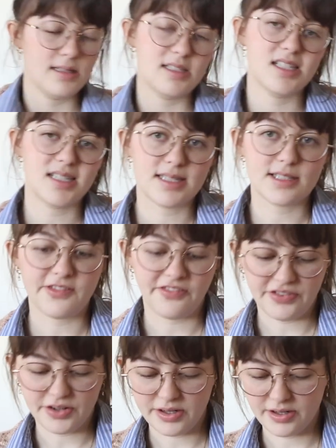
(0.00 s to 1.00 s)
just
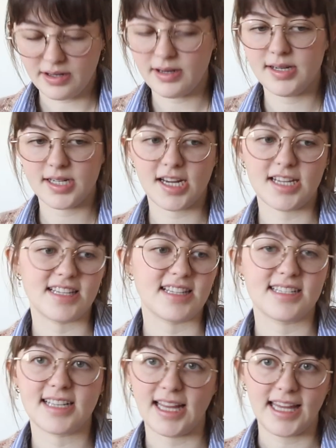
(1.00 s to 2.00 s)
because
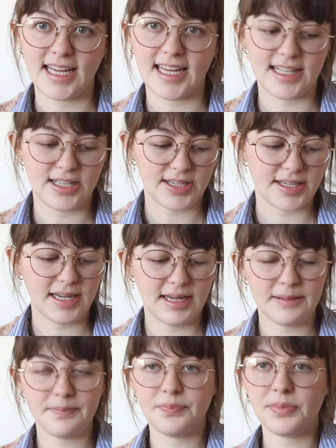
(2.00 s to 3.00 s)
it's clean
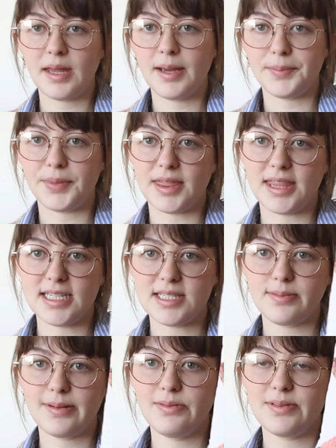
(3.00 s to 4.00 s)
looking. But
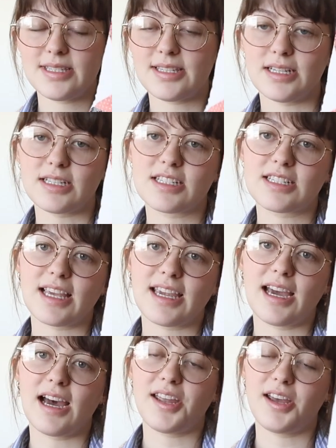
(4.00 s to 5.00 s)
this one was such
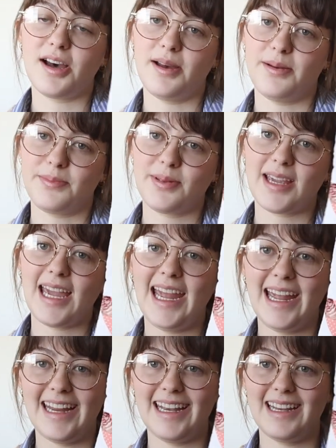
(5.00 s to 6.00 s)
like a
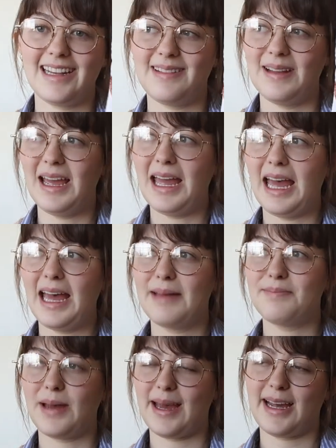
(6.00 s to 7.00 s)
complicated
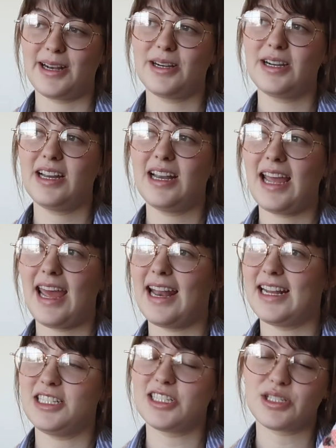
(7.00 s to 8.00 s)
pattern, and
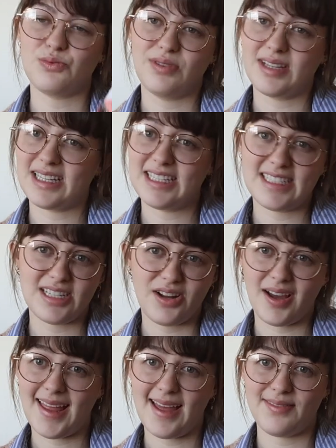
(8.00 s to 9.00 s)
I just really did
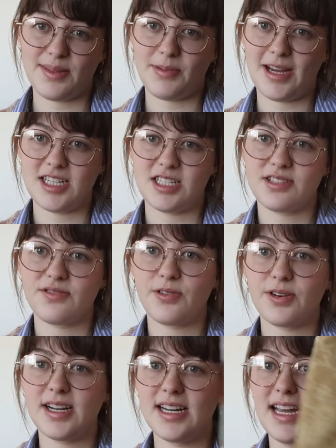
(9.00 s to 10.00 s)
not have the patience
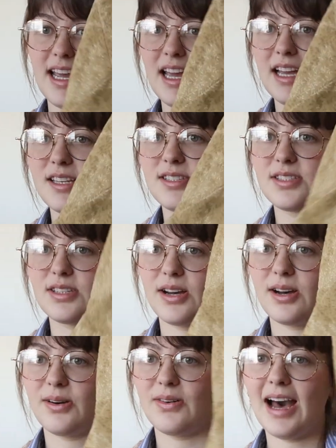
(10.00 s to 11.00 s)
for it,
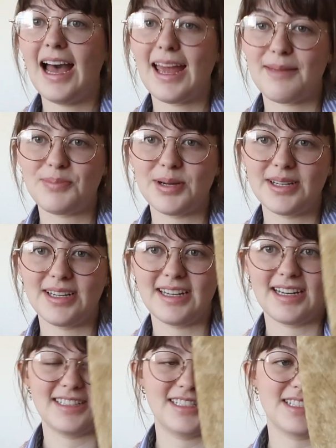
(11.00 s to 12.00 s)
so I put
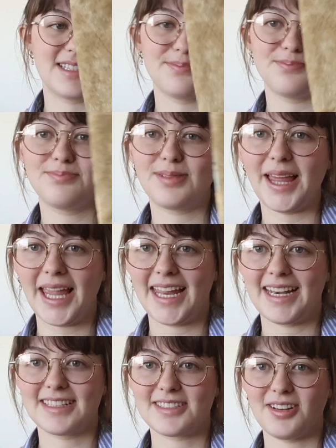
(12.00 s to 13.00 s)
just a
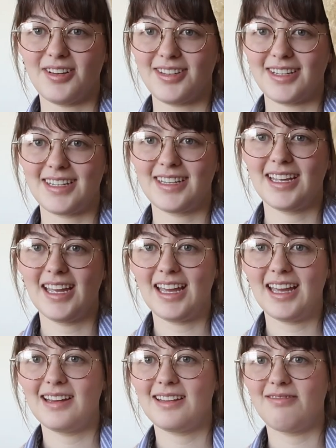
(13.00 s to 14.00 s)
plain solid
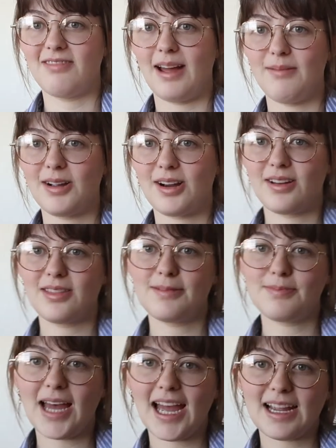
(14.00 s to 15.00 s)
fabric on the
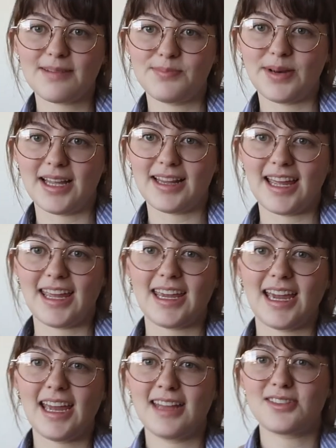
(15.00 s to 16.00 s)
back. But like
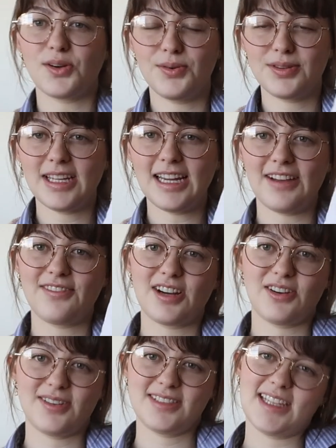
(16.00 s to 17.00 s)
it's only ever
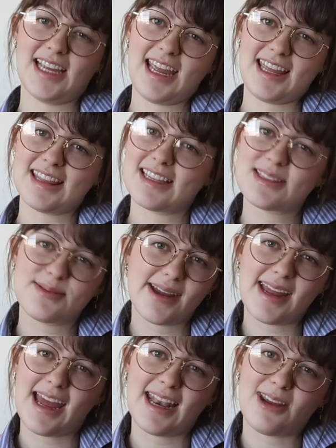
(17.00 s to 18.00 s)
going to hang this
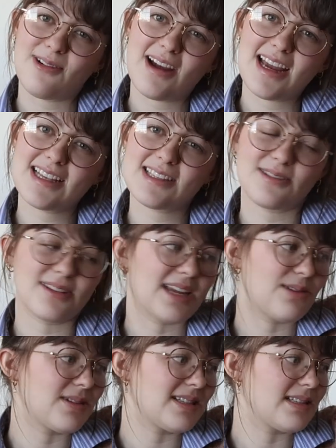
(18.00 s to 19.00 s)
way anyway, so
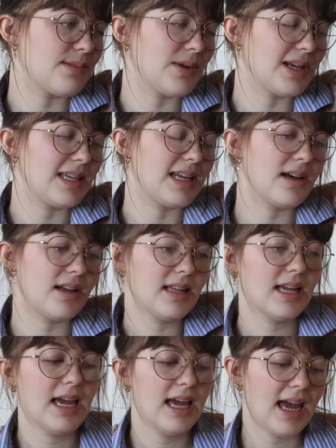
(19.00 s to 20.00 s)
like what's the big deal?
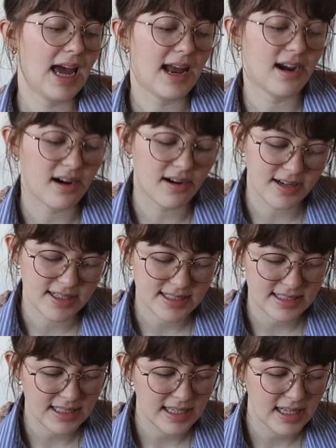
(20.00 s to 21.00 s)
And
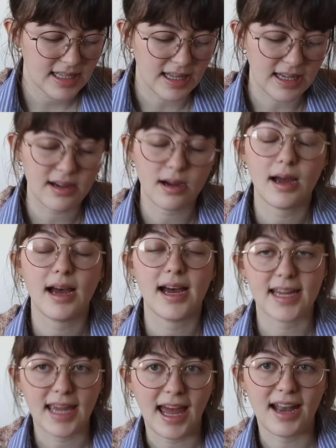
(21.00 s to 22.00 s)
honestly, like
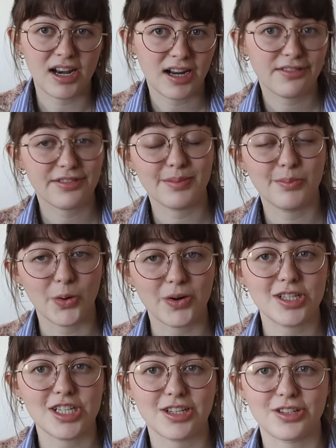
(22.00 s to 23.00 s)
again, for
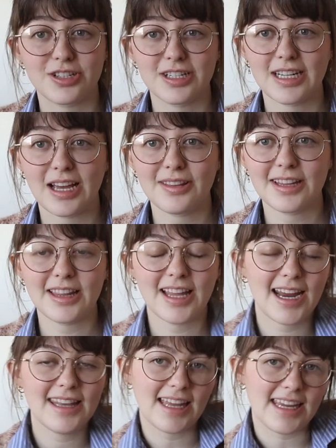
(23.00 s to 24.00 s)
more children down the
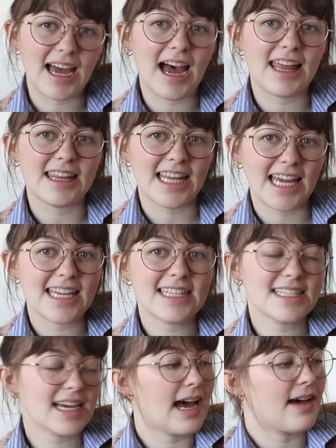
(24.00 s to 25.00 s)
line, like I like
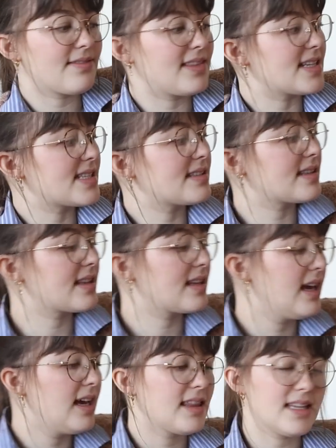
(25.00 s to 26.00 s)
to have
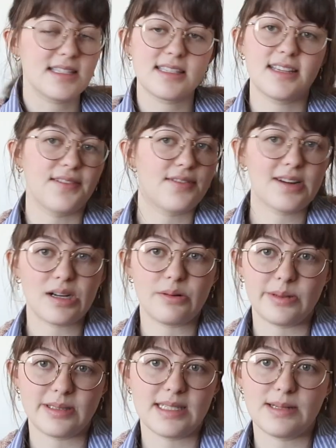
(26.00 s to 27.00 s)
these different
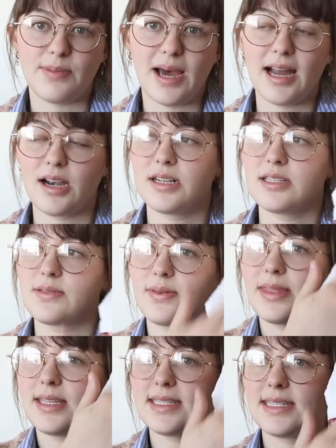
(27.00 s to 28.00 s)
quilted patterns
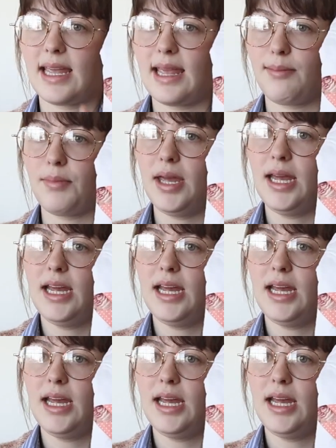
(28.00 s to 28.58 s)
with the same,